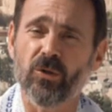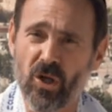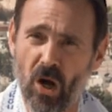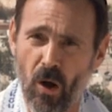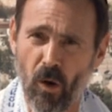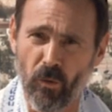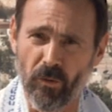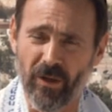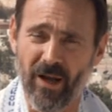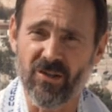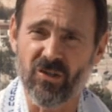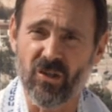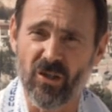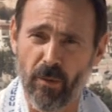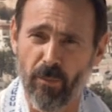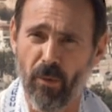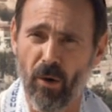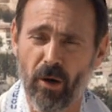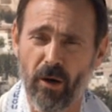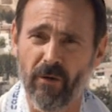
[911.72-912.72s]
told us in
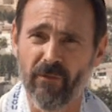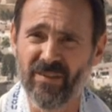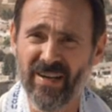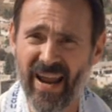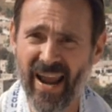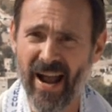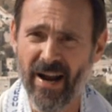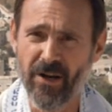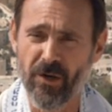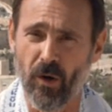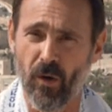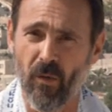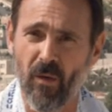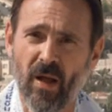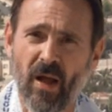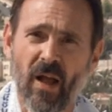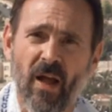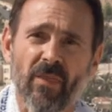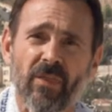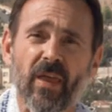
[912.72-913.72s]
the book of Daniel
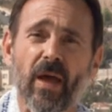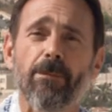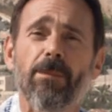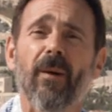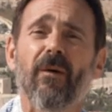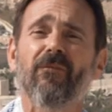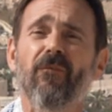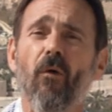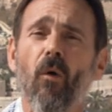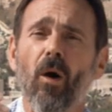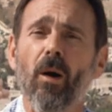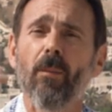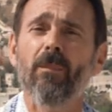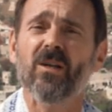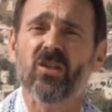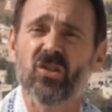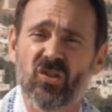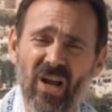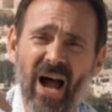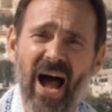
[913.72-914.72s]
that before
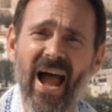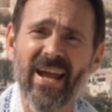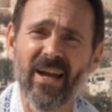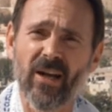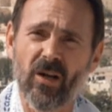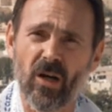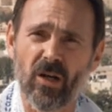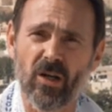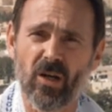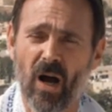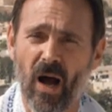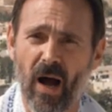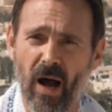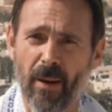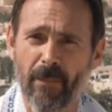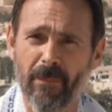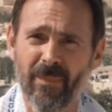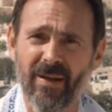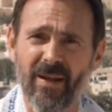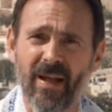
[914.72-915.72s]
Messiah could
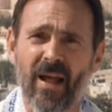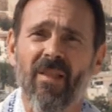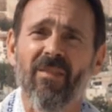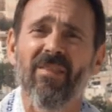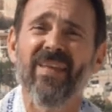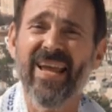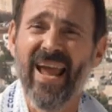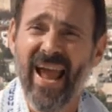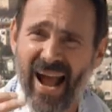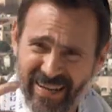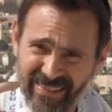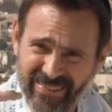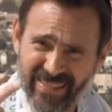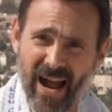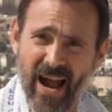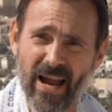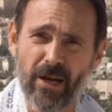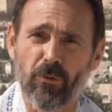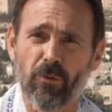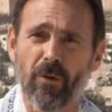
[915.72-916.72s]
come, the
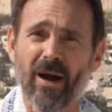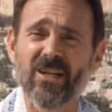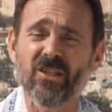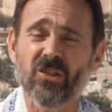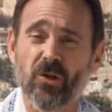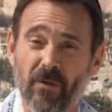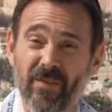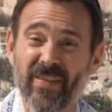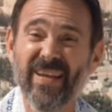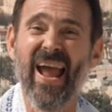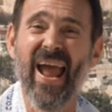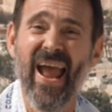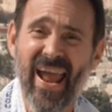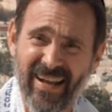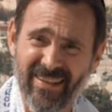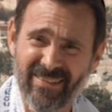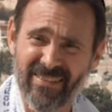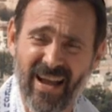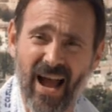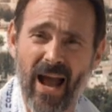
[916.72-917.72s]
Antichrist or the
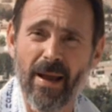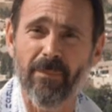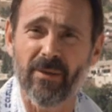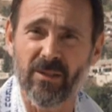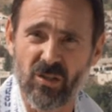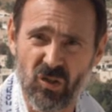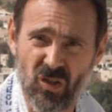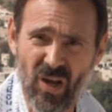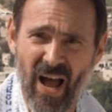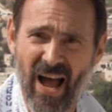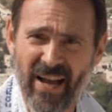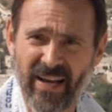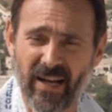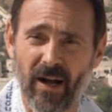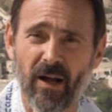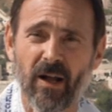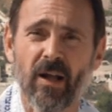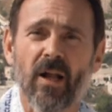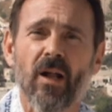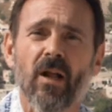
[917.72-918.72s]

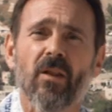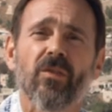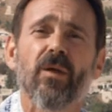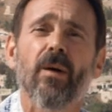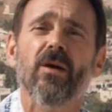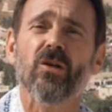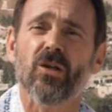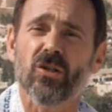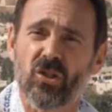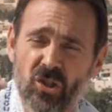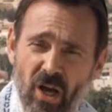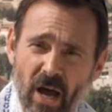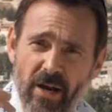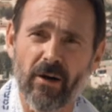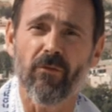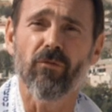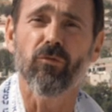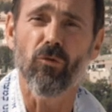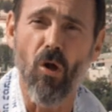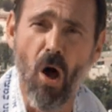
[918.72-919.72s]
Anti-Messiah, the son
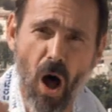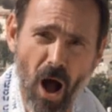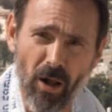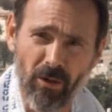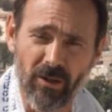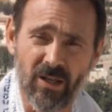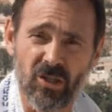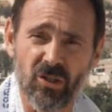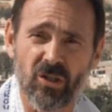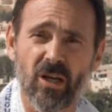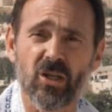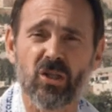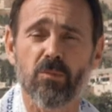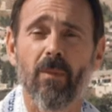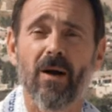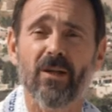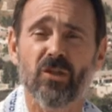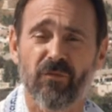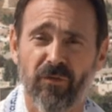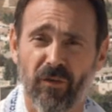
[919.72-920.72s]
of lawlessness,
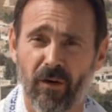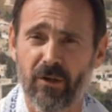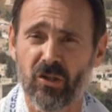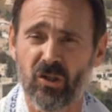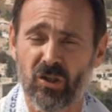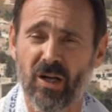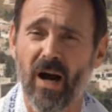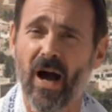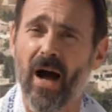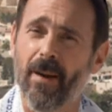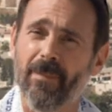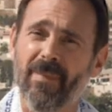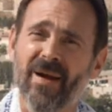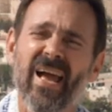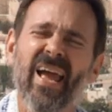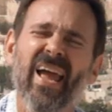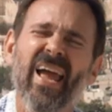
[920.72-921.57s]
must first come.